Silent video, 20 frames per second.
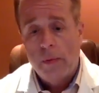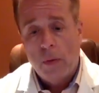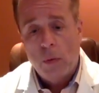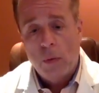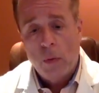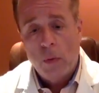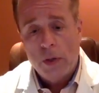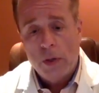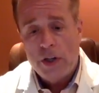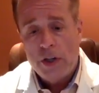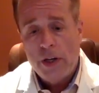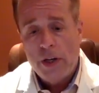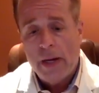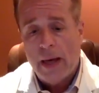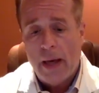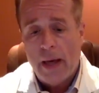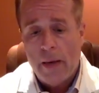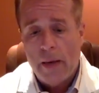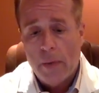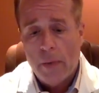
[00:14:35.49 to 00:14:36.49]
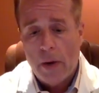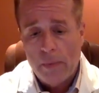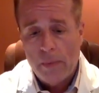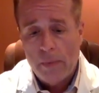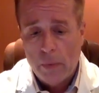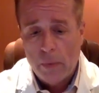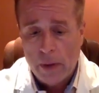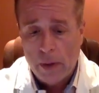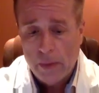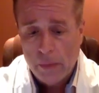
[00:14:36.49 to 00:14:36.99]
But what she came up
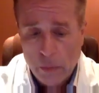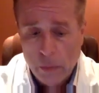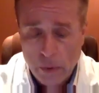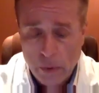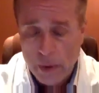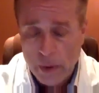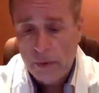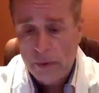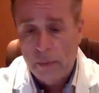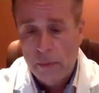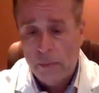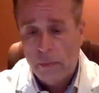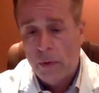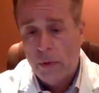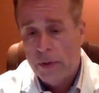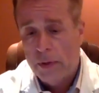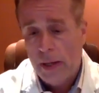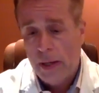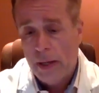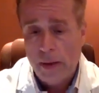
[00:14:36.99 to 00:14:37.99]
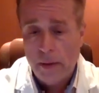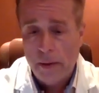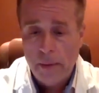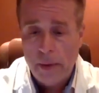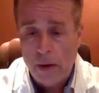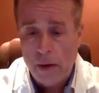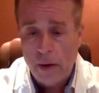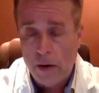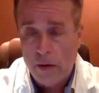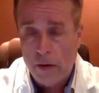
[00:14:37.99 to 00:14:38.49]
with in Protandim
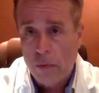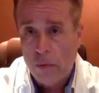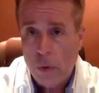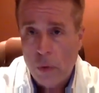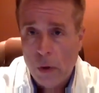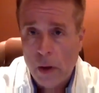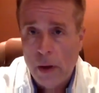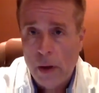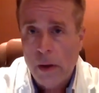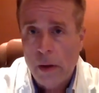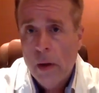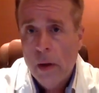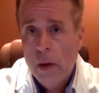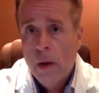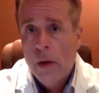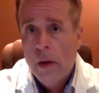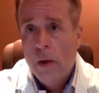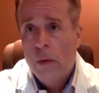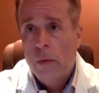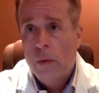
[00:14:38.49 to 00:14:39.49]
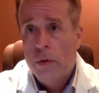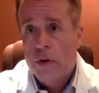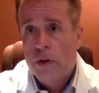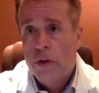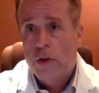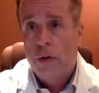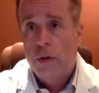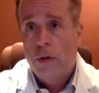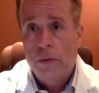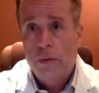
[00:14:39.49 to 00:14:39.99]
NRF1 was
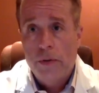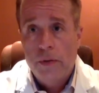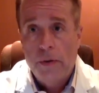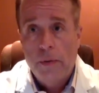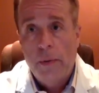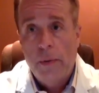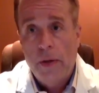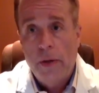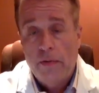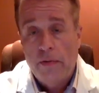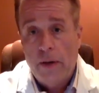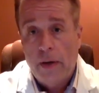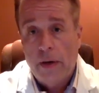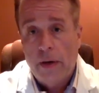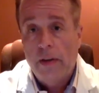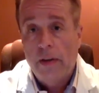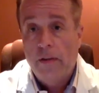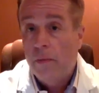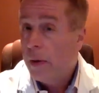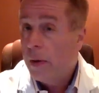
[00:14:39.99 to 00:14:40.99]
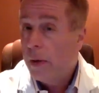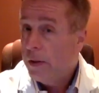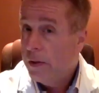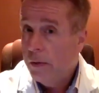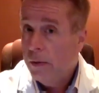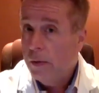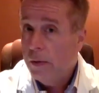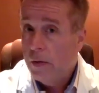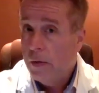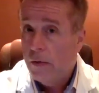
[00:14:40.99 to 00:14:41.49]
shown to be effective by
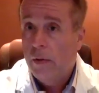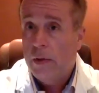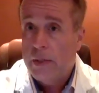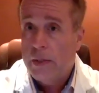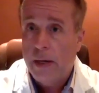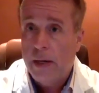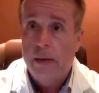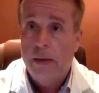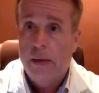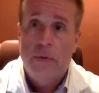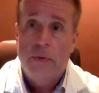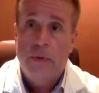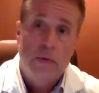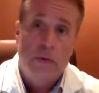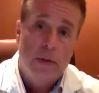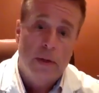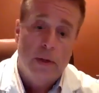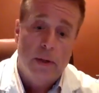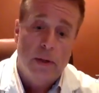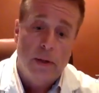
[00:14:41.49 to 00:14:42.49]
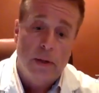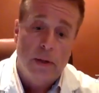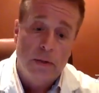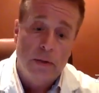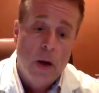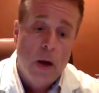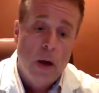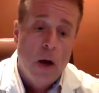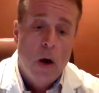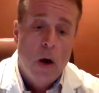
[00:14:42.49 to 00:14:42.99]
two different types of studies.